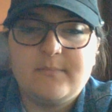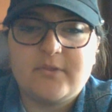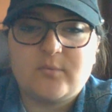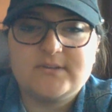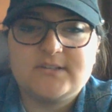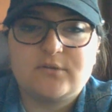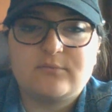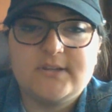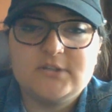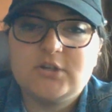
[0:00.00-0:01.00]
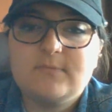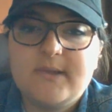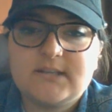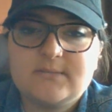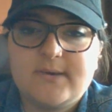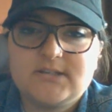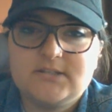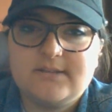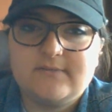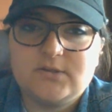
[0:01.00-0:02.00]
There was an original Beck
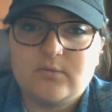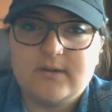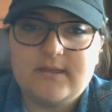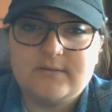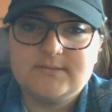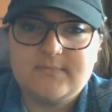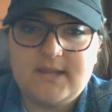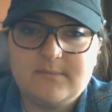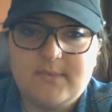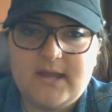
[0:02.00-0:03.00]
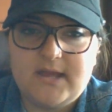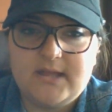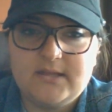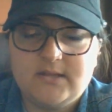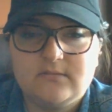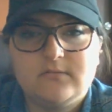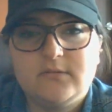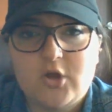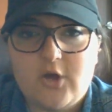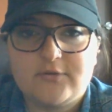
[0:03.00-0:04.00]
Depression Inventory that was made by
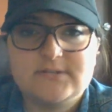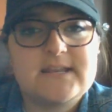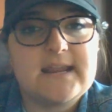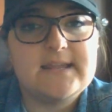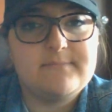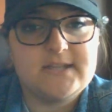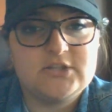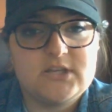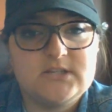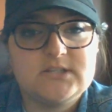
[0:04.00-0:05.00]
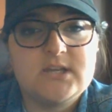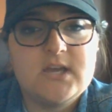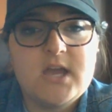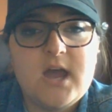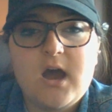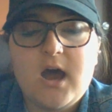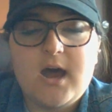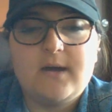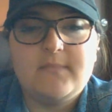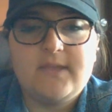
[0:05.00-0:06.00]
the authors that I had mentioned,
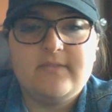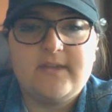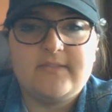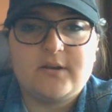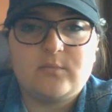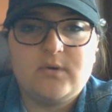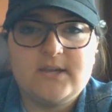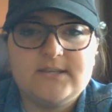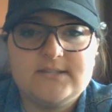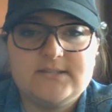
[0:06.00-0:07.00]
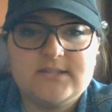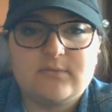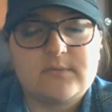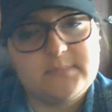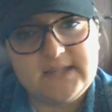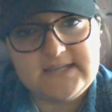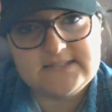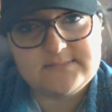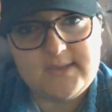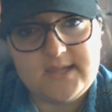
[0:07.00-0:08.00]
and then there was a
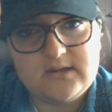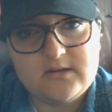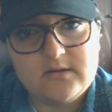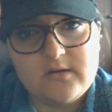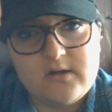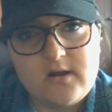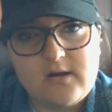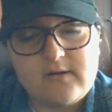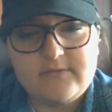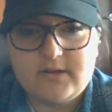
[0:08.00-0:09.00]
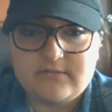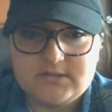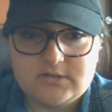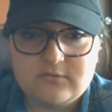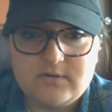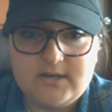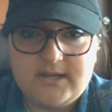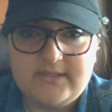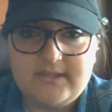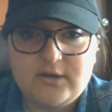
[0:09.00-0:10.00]
replacement of the original one,
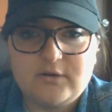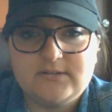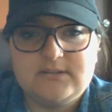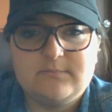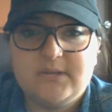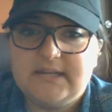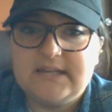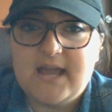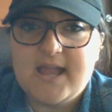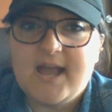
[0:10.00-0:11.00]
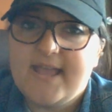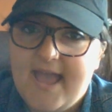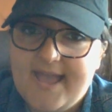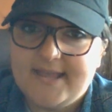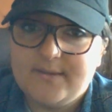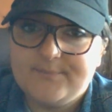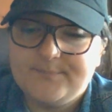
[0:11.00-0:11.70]
and they called it the BDIIA.